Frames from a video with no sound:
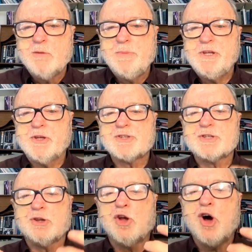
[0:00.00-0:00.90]

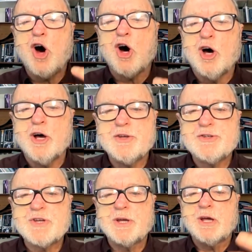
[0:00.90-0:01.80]
because
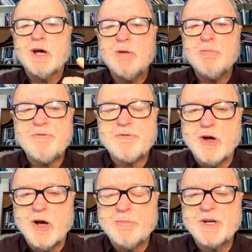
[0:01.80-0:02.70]
laws come
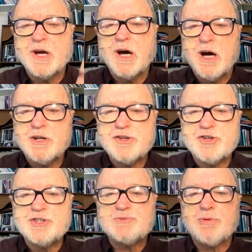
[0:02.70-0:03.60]
from
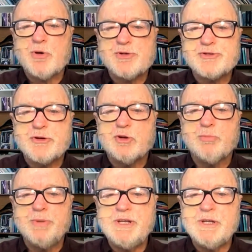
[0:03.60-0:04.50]
conscious personal
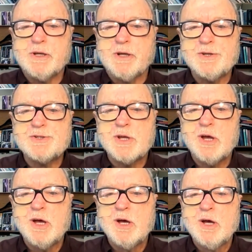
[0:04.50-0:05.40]
beings
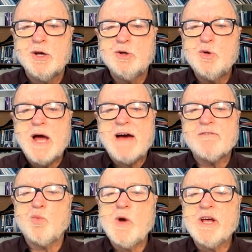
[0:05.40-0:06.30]
who
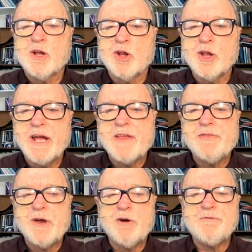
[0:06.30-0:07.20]
have will,
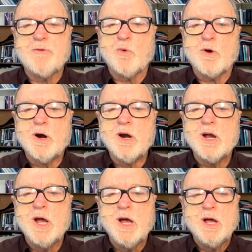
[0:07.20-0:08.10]
and therefore
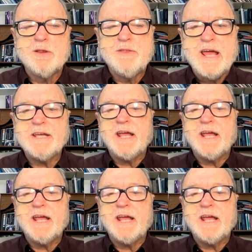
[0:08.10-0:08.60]
they